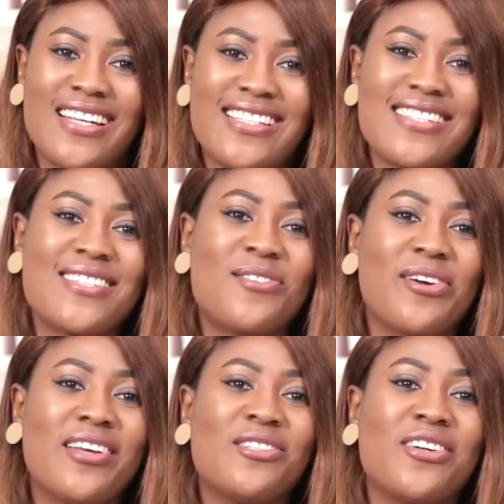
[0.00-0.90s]
This is
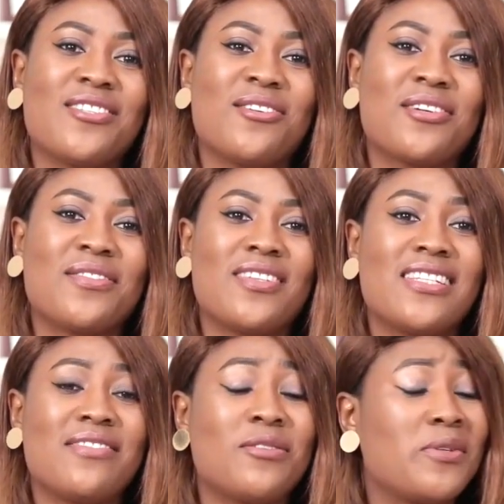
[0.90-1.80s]
Stock Insurance on Oxford
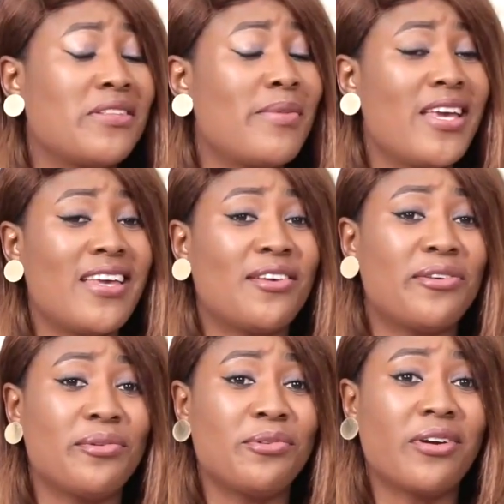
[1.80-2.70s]
TV with me in
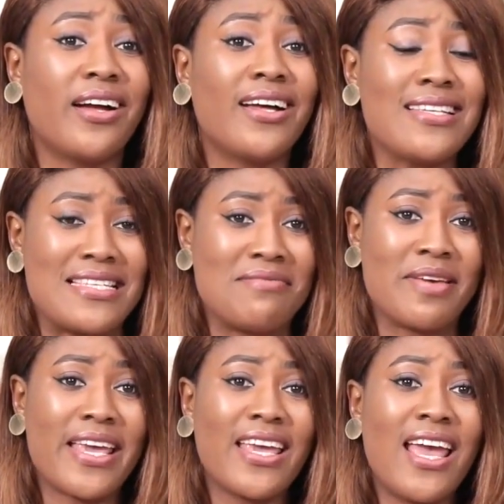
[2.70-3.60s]
Kiruka
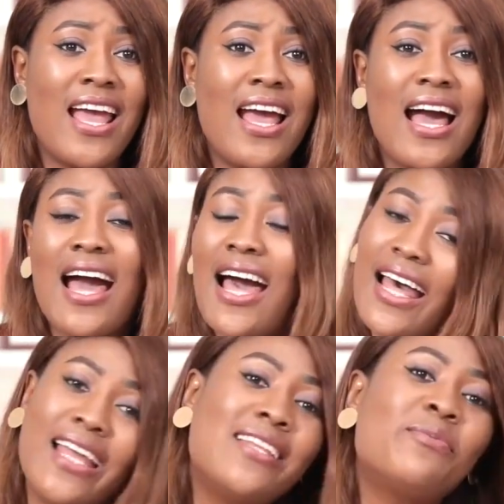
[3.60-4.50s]
Ibe.
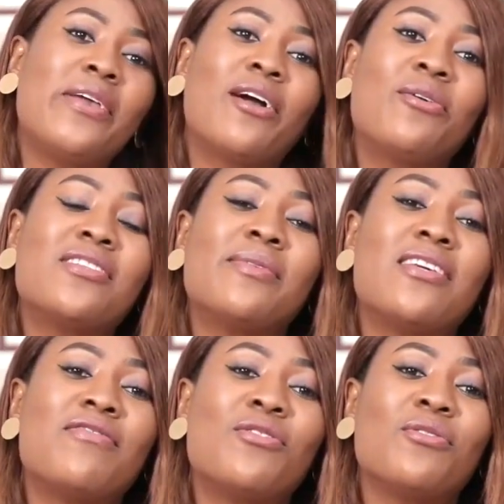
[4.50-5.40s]
And we are going to be
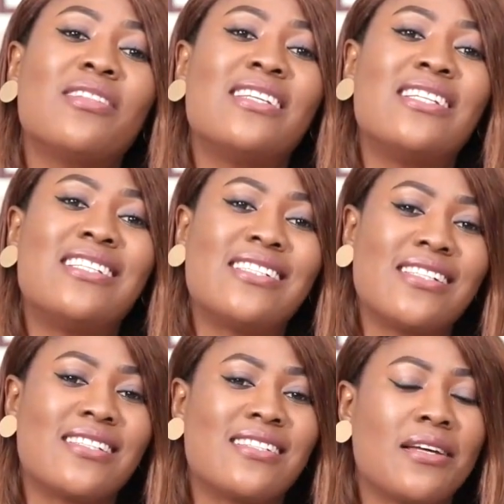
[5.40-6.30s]
giving you all the
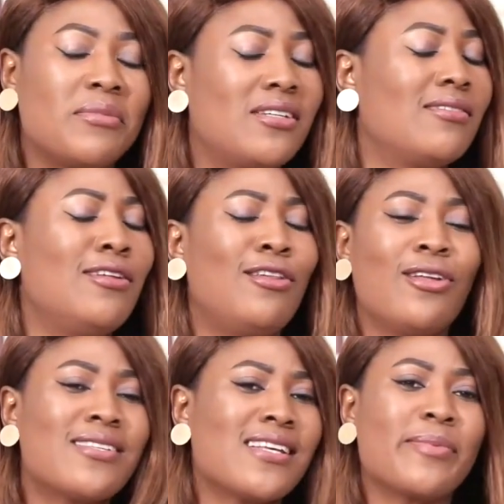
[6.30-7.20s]
gist. I mean, a
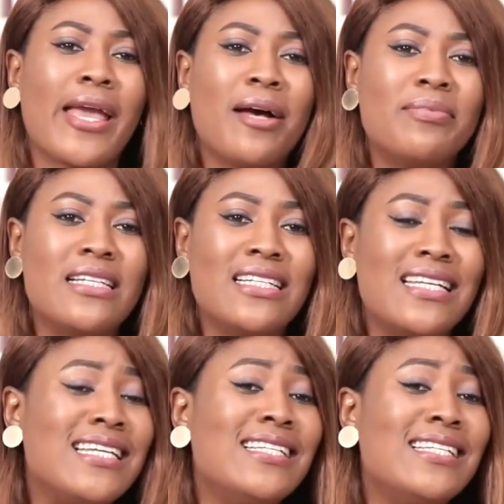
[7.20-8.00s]
lot has been happening in